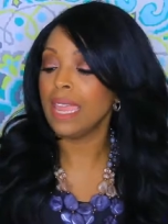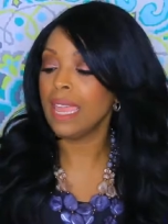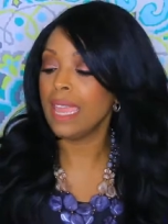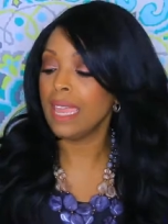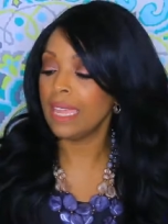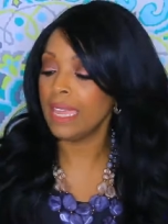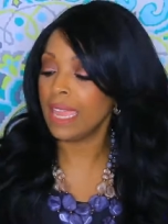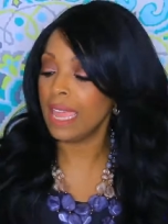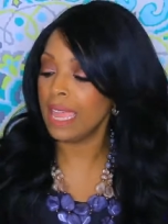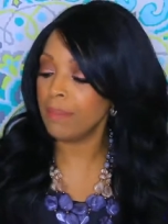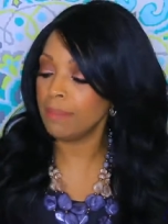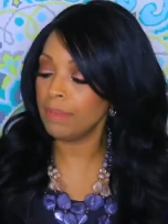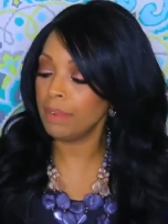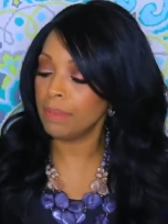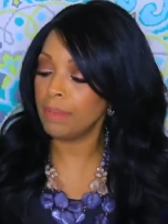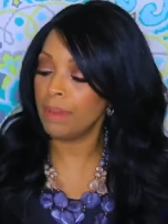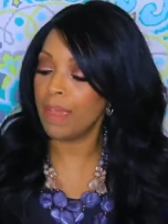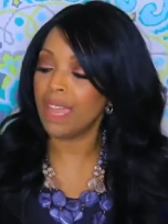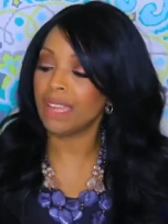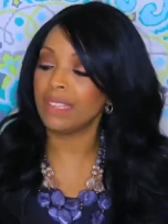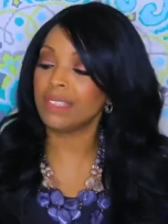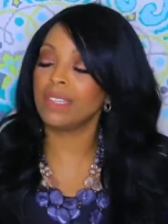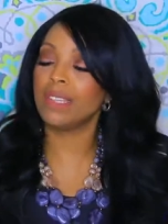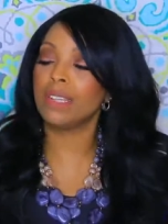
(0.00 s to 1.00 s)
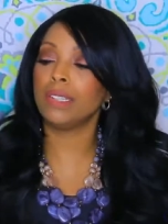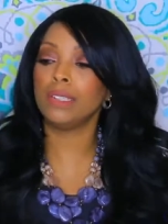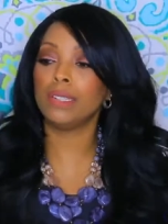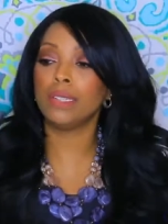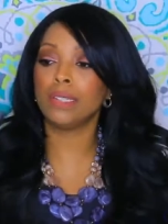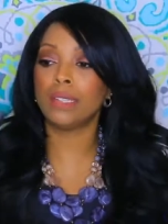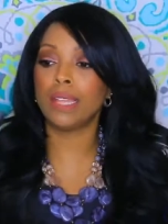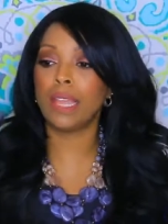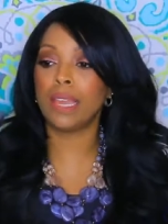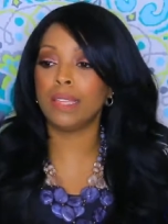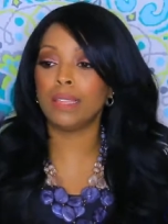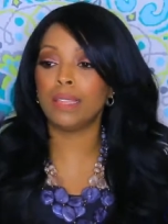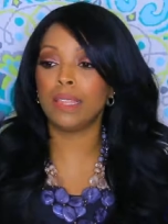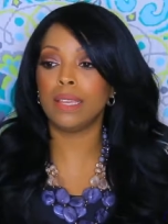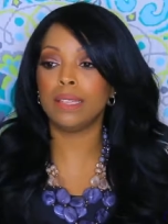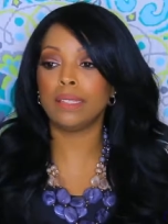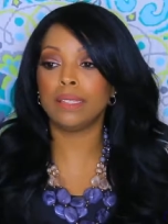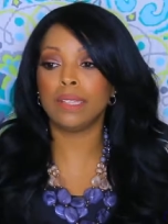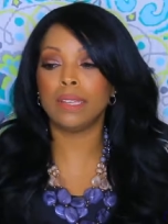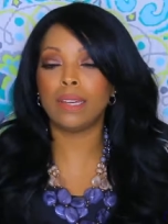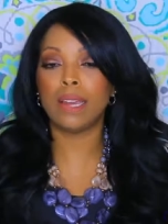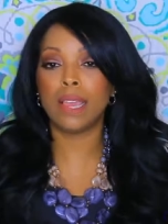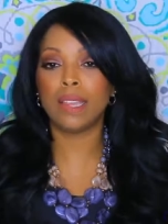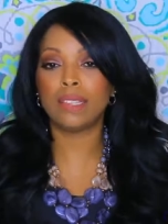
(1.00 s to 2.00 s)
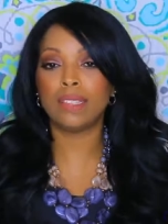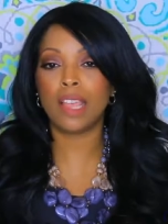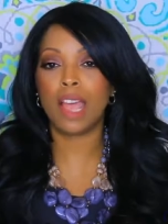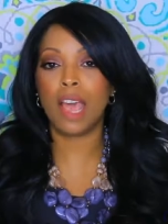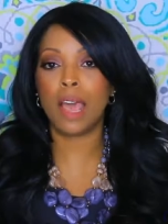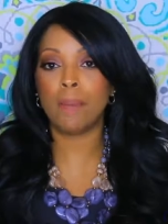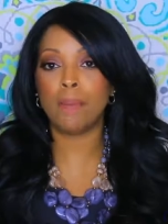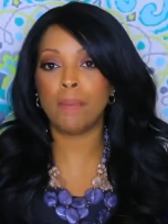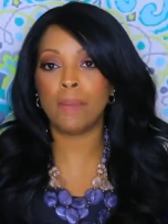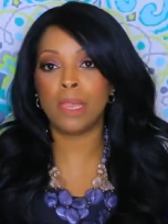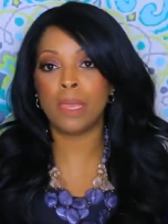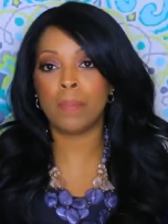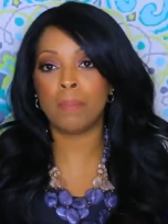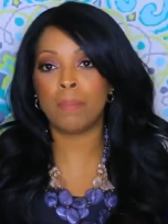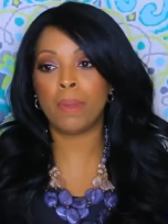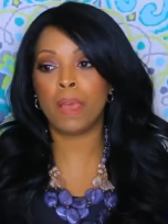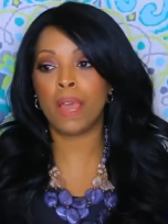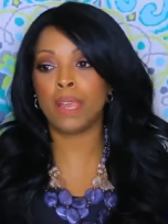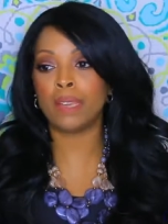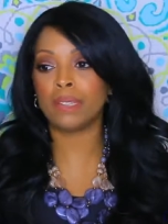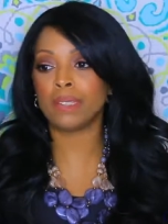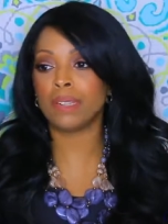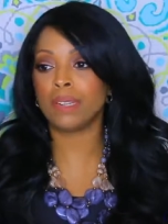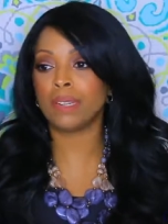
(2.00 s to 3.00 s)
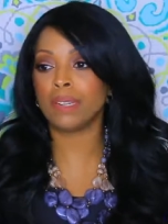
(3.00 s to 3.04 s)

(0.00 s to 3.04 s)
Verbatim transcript: It came in a box that looked like this, a nice hot pink box,